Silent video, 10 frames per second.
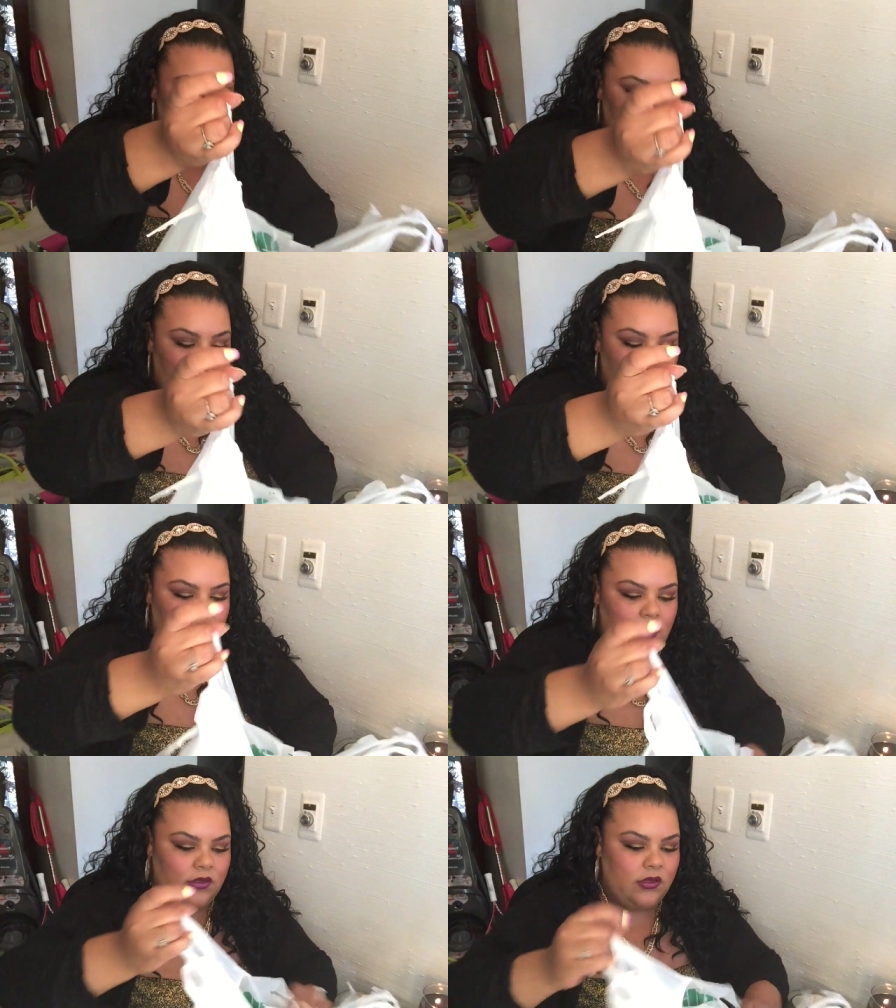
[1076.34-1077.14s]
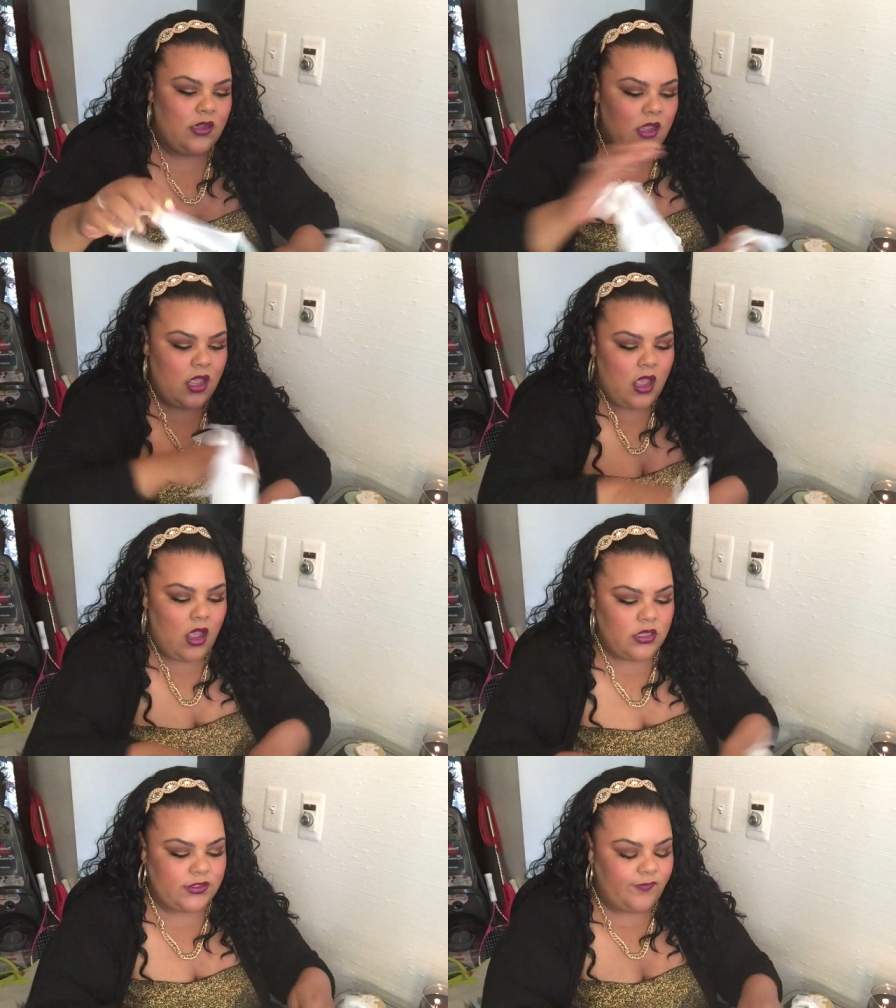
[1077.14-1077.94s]
uh,
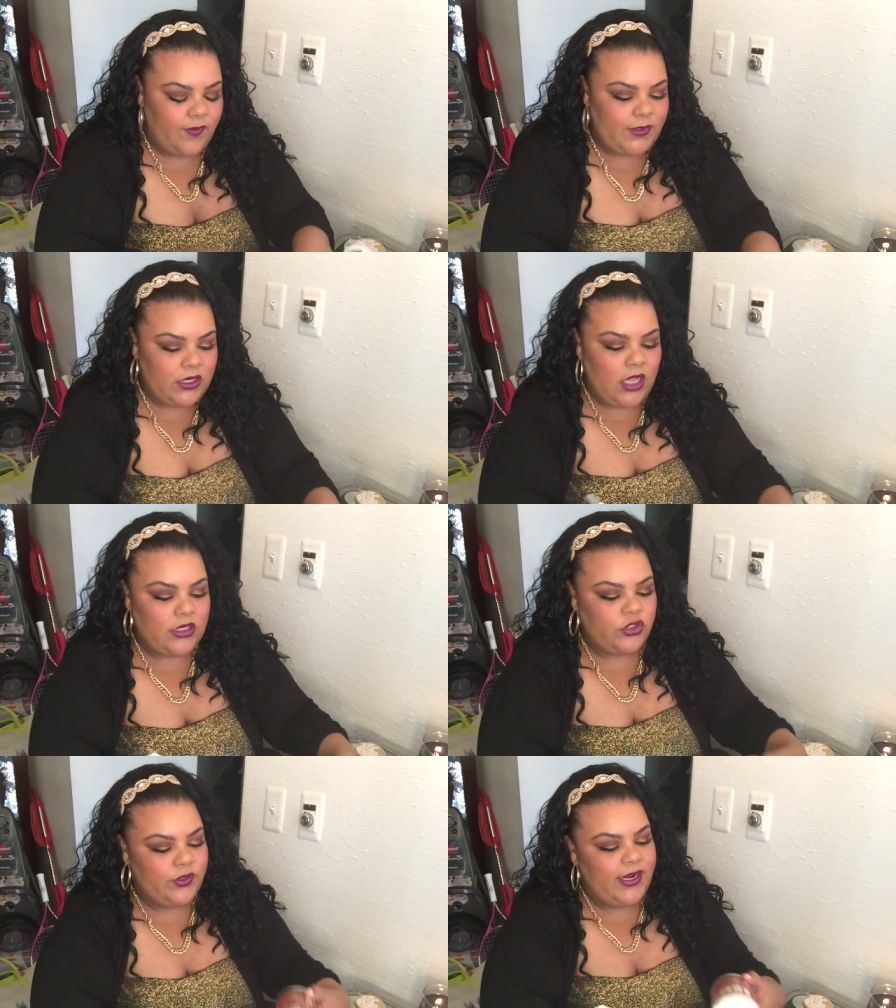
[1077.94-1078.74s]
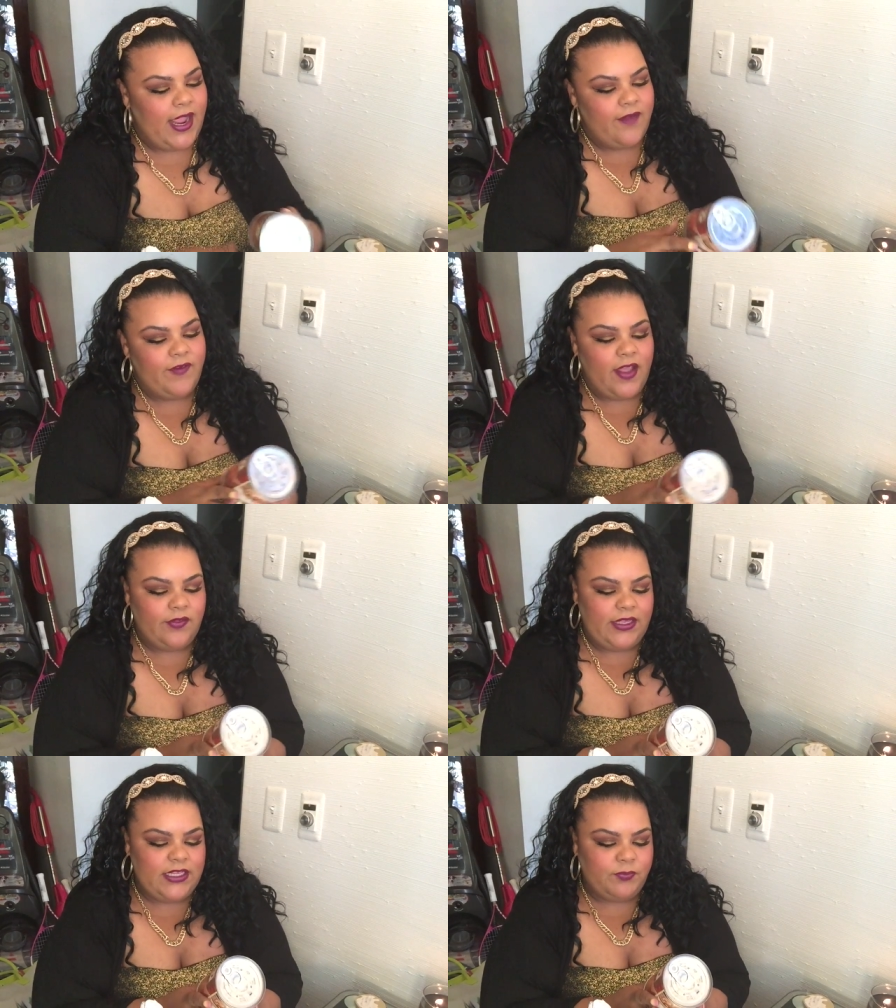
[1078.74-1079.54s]
also from the Dollar Tree, I
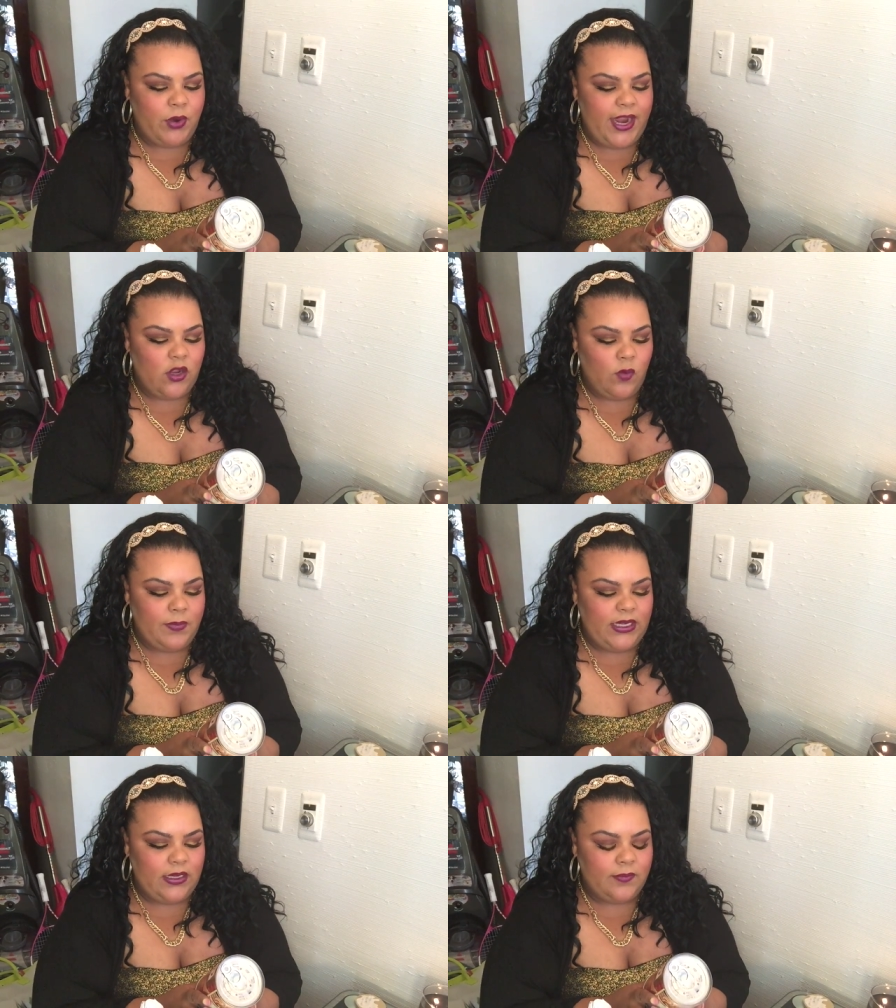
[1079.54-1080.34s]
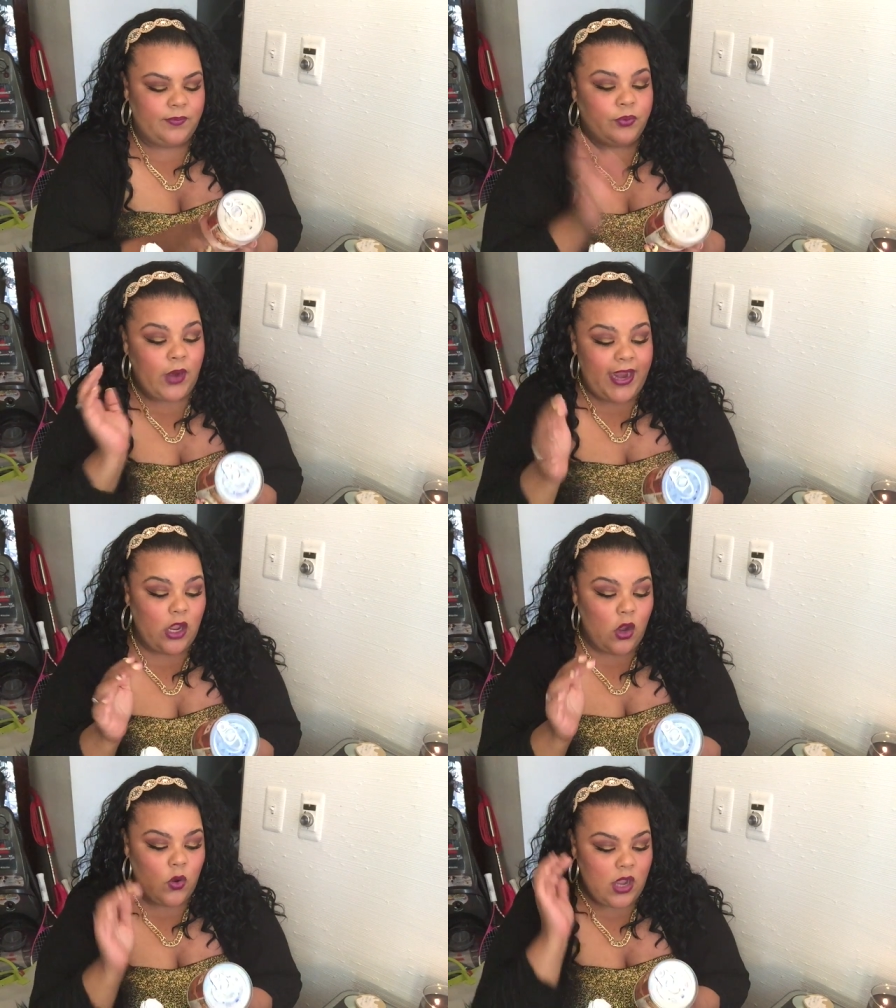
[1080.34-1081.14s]
found these Prego meat,
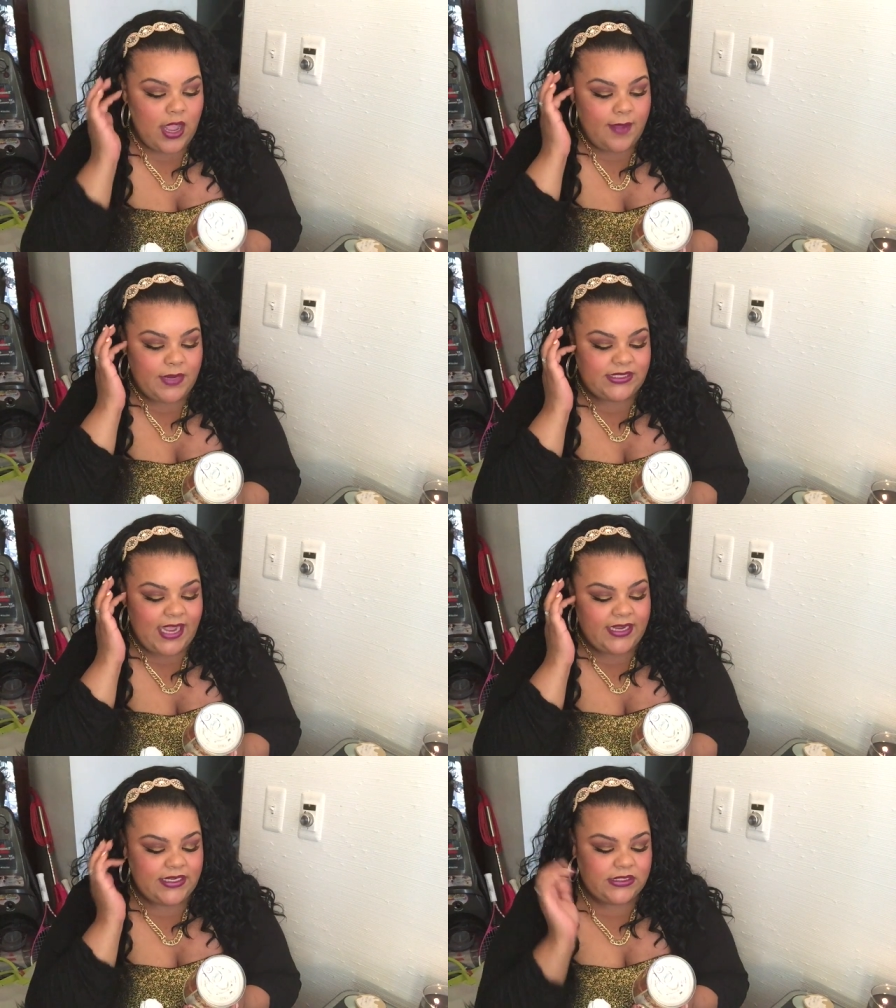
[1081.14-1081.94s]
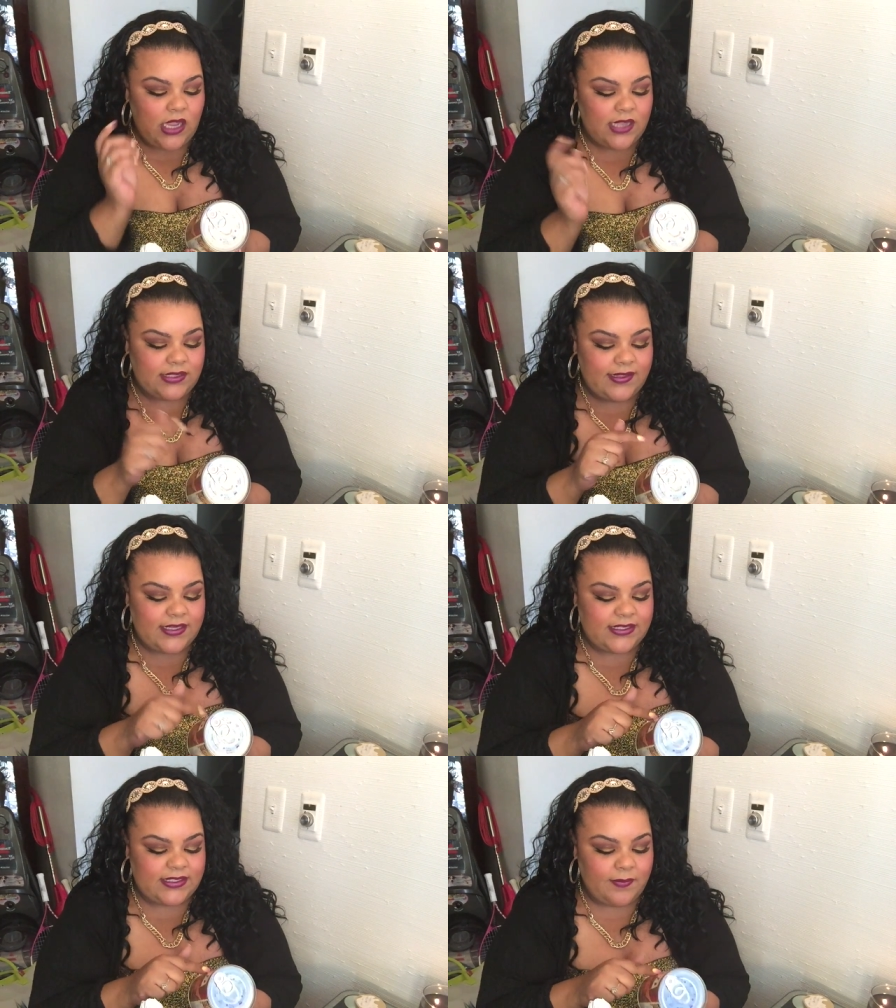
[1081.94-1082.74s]
Prego um, Italian sauce, and
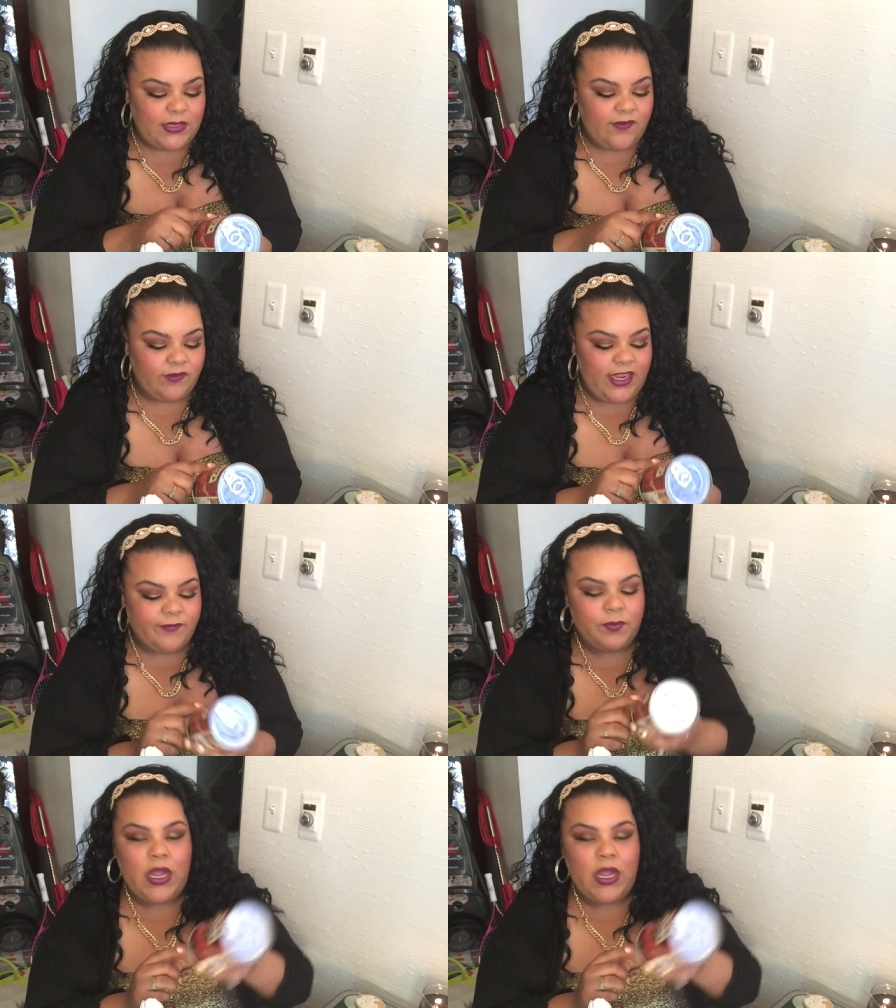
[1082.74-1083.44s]
this is the meat flavor